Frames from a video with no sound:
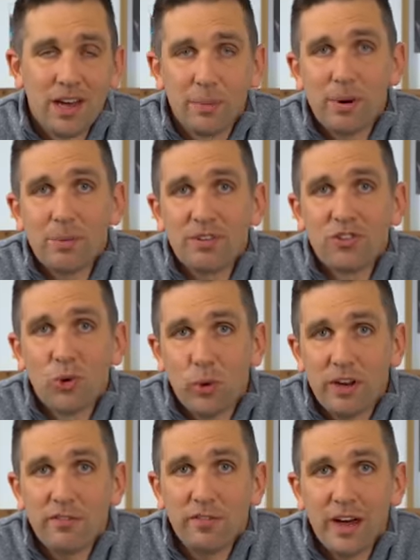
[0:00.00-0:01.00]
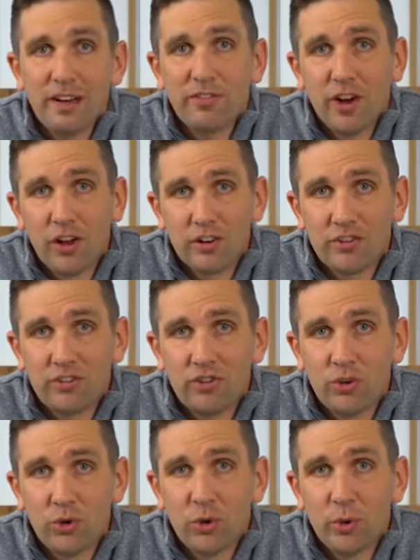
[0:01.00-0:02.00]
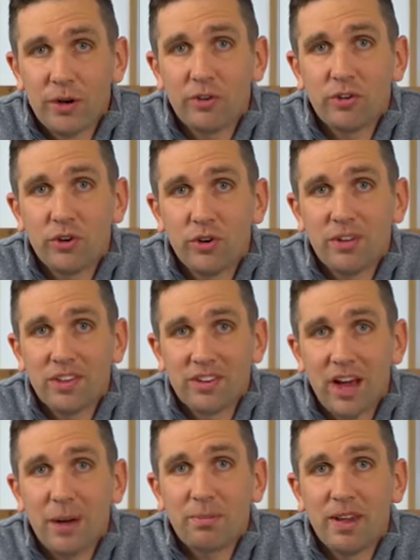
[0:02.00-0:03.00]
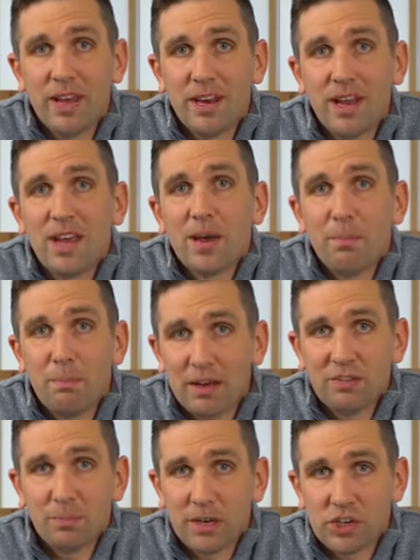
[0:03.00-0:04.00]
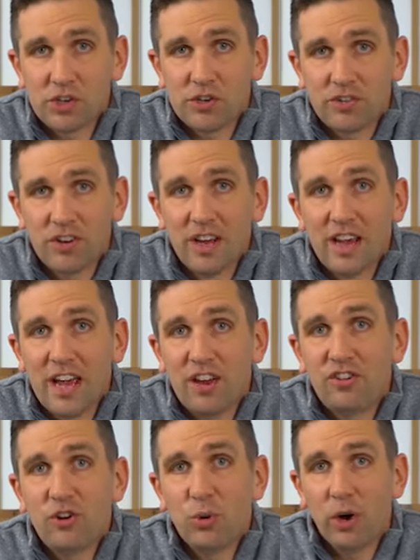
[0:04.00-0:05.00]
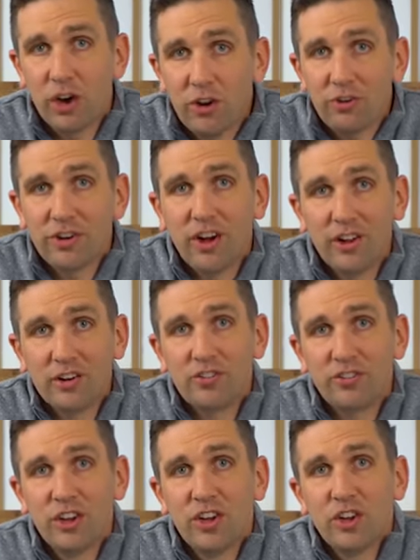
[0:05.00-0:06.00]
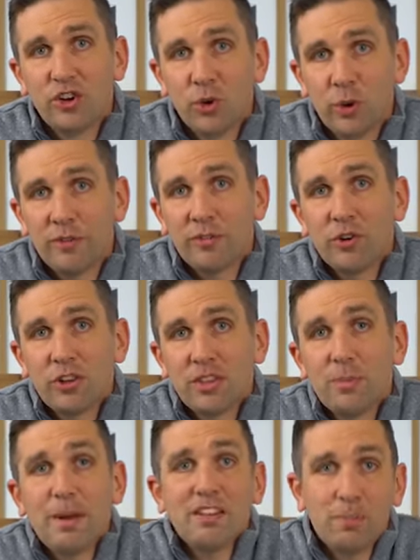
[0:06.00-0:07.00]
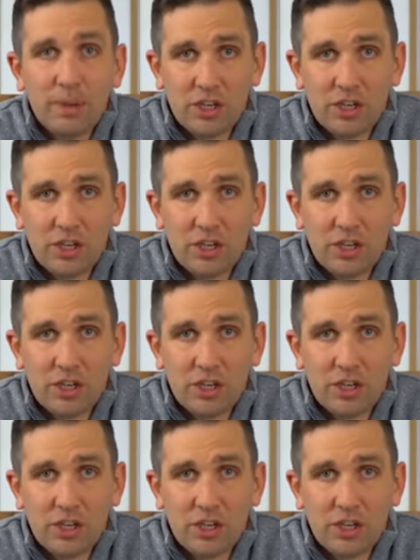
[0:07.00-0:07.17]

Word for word: I promised $25 to whoever took the top 10 best pictures and $200 to whoever took the best